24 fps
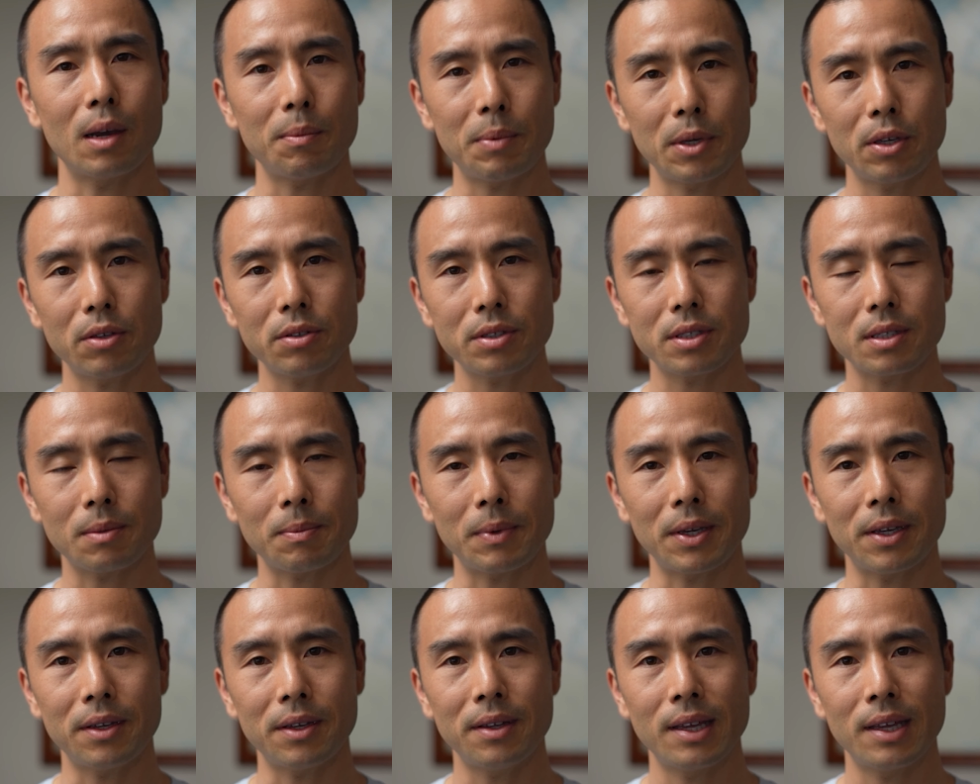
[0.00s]
appeals
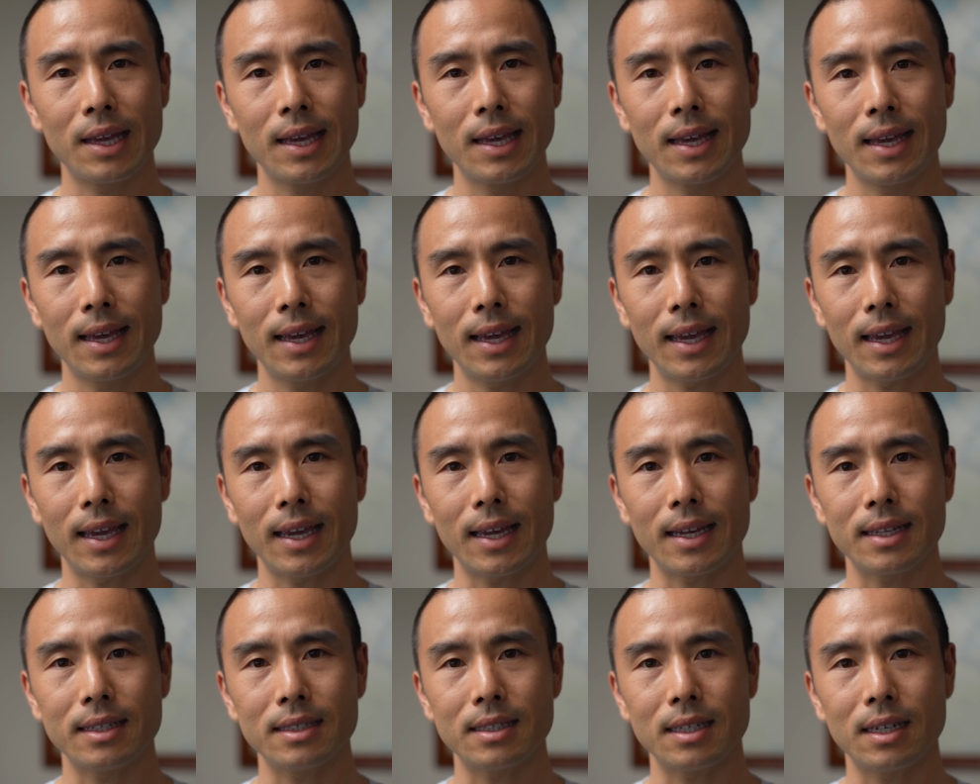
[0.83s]
to me
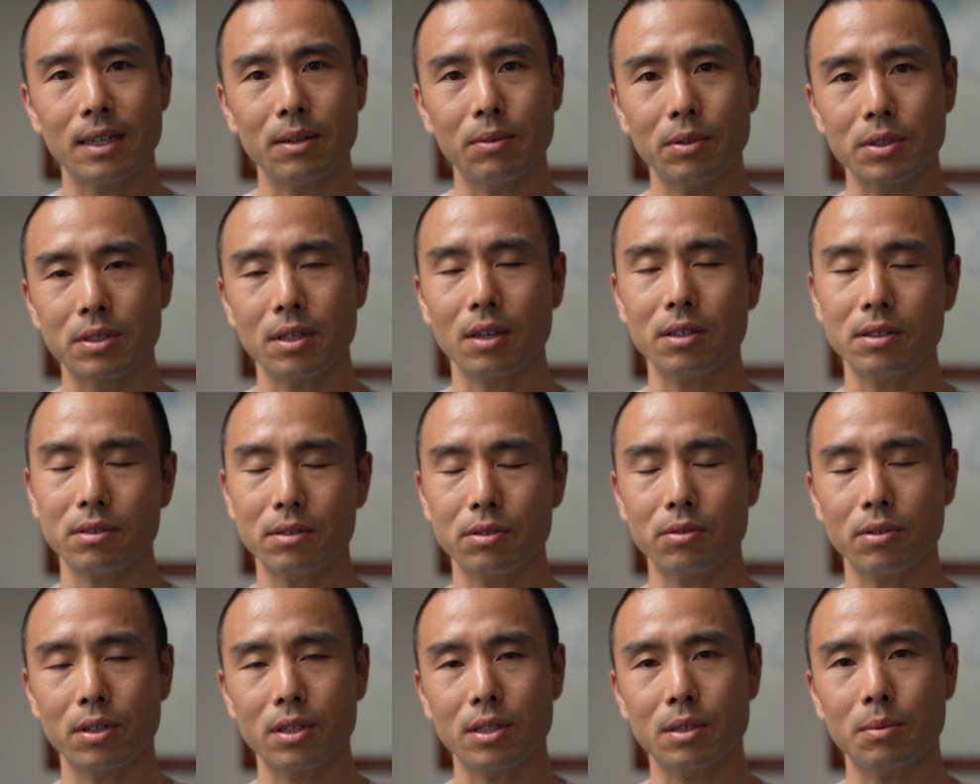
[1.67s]
and uh, was
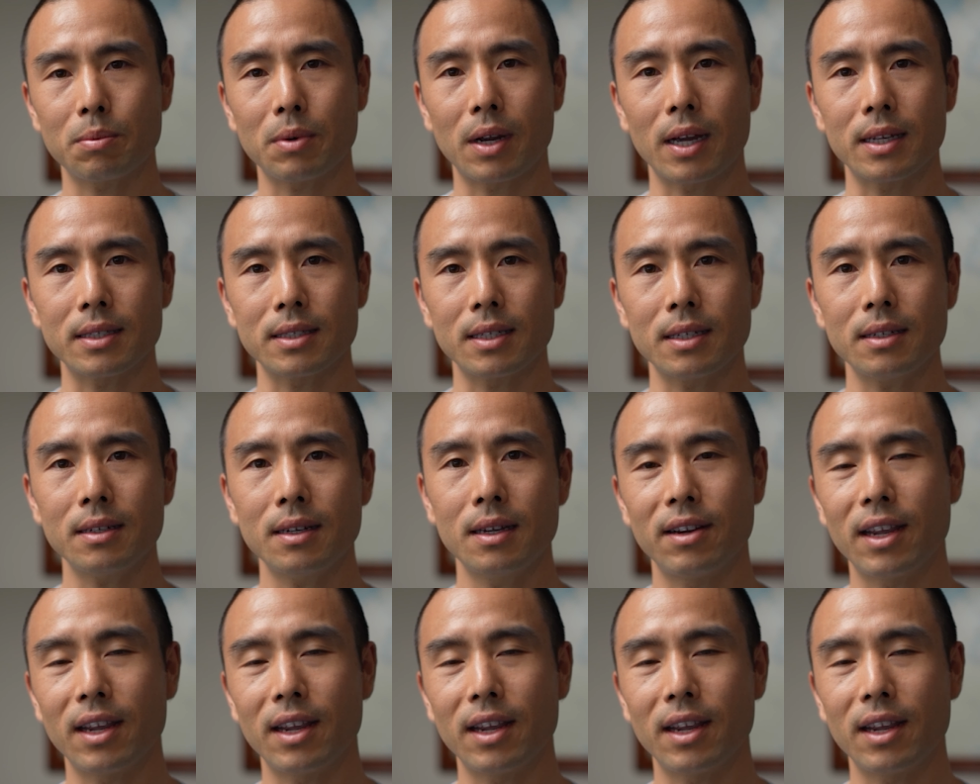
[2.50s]
also sort of surprising.